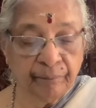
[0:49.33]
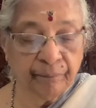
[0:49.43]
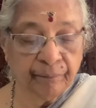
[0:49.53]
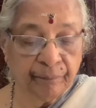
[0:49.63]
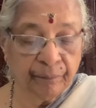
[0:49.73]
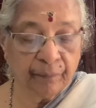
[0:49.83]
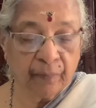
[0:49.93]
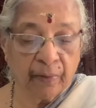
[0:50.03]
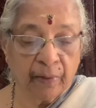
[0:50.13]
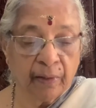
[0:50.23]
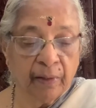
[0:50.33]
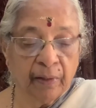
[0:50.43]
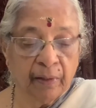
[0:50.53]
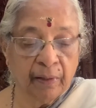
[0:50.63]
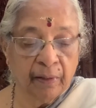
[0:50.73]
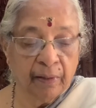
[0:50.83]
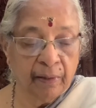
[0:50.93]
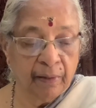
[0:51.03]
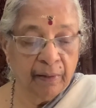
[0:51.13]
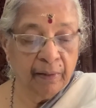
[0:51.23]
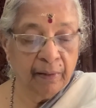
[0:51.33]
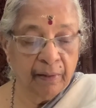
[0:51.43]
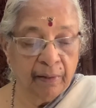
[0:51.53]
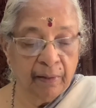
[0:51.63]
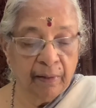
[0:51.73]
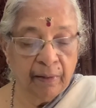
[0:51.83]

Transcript: Nothing is said.